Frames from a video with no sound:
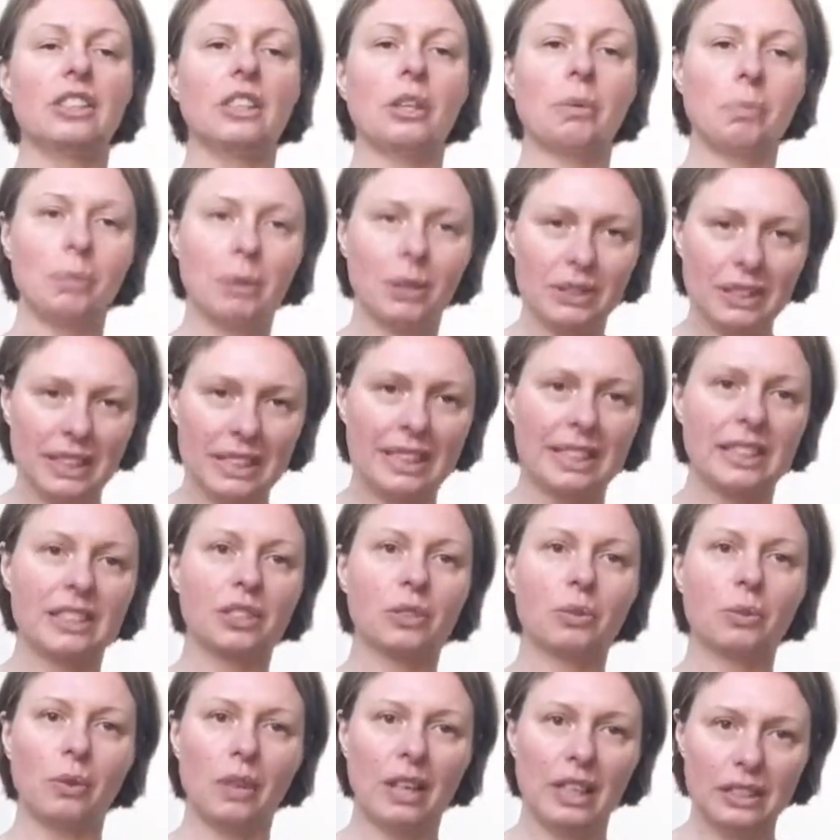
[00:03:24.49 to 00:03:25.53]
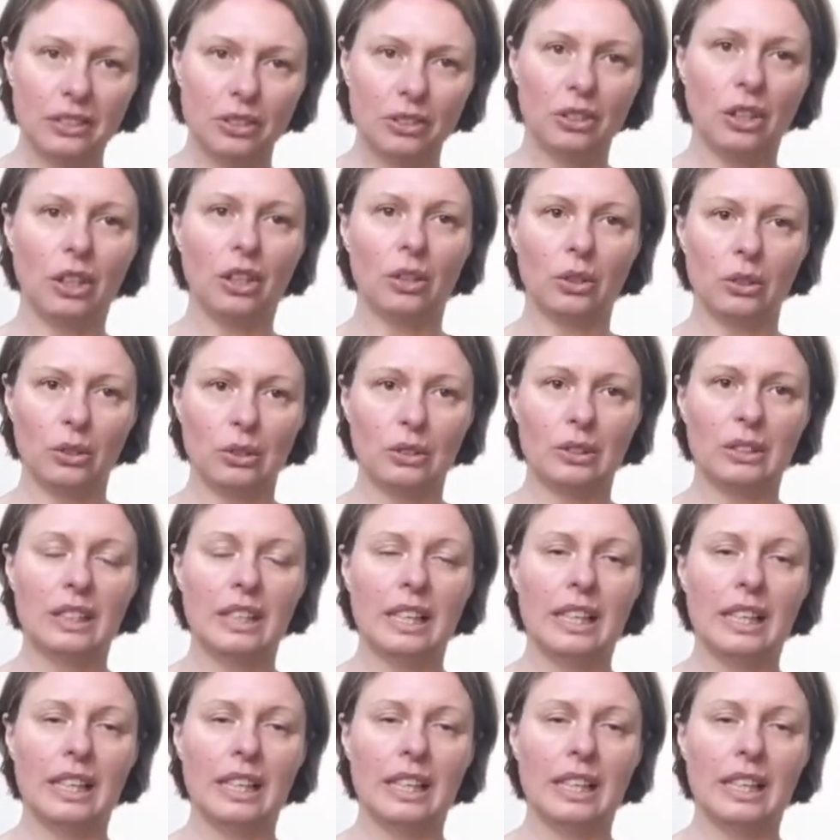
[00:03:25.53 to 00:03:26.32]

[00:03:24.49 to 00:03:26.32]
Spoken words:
your body is quite dull?